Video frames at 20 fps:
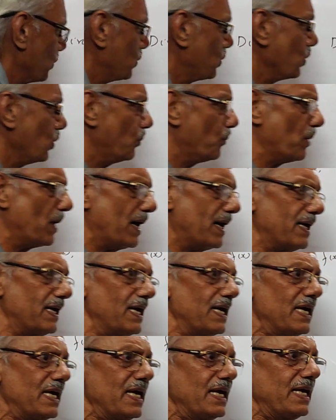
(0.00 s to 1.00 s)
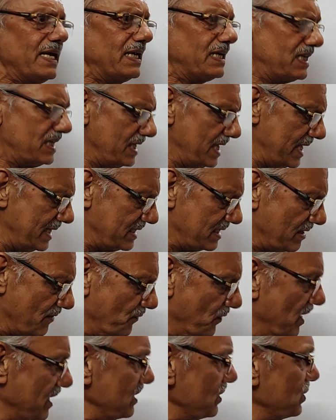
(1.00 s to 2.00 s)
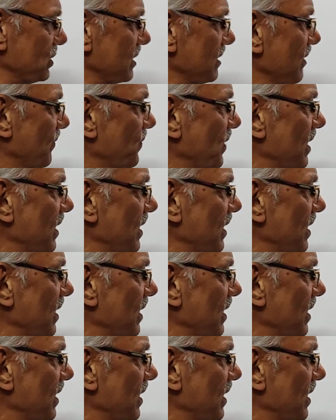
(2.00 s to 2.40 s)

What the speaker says: to 2 pi, it takes a function,